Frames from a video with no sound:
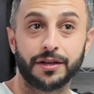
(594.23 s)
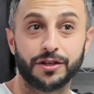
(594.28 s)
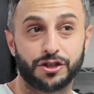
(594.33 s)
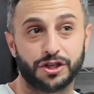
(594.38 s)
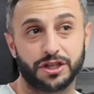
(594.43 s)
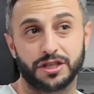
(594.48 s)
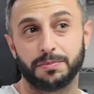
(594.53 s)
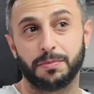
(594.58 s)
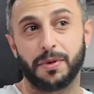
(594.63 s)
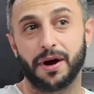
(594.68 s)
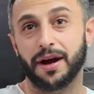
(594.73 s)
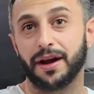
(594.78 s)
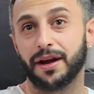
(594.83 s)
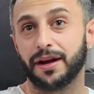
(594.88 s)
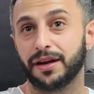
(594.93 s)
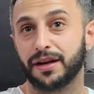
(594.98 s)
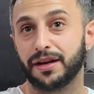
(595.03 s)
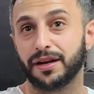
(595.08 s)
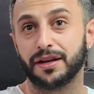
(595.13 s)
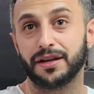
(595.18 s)
just by
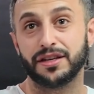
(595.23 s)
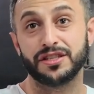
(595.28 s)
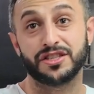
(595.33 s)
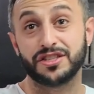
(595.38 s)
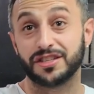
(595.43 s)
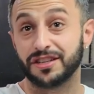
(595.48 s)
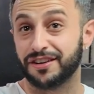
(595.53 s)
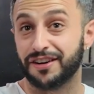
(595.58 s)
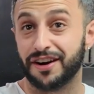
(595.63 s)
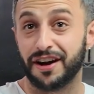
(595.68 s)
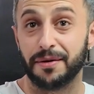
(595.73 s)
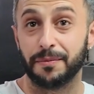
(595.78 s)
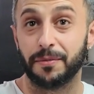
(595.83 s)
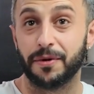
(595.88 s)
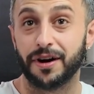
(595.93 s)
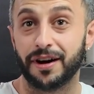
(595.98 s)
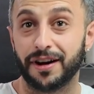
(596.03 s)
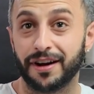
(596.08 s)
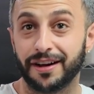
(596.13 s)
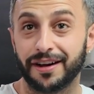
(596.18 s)
Instagram
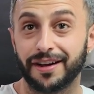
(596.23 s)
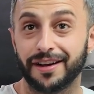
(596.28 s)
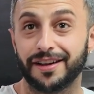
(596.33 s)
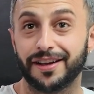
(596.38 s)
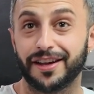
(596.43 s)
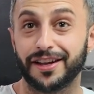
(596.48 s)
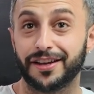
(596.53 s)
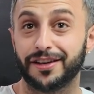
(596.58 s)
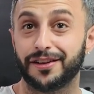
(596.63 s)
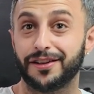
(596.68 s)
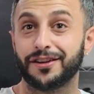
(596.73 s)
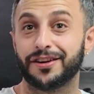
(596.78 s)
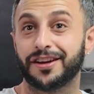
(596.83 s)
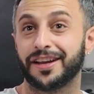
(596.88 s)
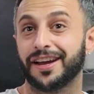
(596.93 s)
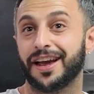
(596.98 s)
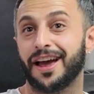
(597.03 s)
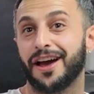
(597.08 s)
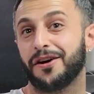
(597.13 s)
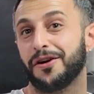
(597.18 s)
and
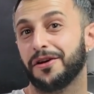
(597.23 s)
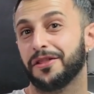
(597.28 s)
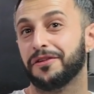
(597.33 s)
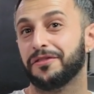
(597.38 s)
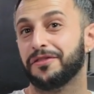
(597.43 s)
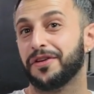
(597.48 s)
looking at all the